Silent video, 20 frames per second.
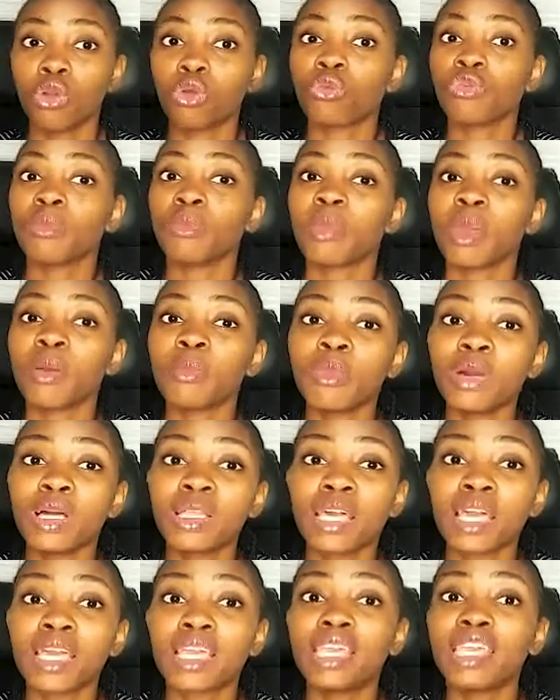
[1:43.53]
Remember
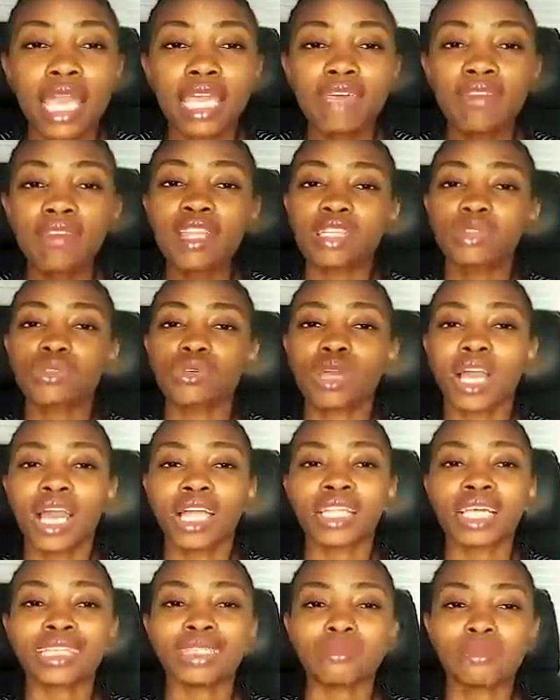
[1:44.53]
that even as you
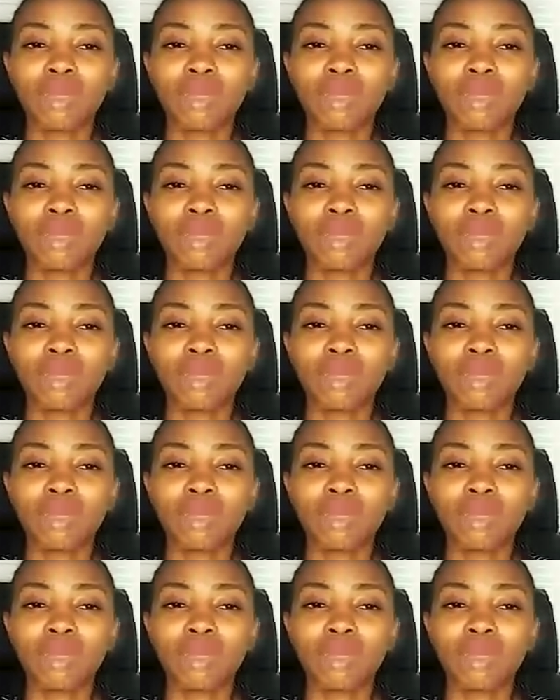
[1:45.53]
add as